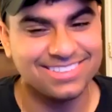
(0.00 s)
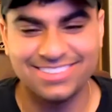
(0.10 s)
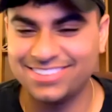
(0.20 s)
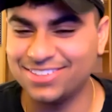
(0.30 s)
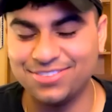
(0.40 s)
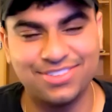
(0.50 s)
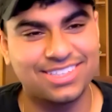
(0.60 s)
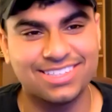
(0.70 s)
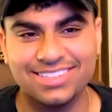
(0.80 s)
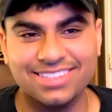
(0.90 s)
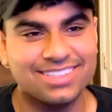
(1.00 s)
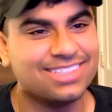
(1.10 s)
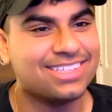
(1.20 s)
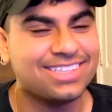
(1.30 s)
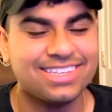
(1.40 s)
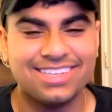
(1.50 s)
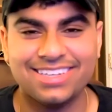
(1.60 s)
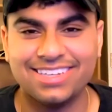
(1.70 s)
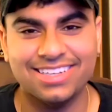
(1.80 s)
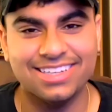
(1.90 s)
so fucking good.
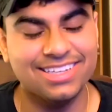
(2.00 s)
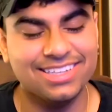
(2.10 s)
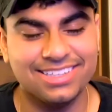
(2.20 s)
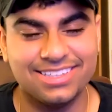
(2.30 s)
Like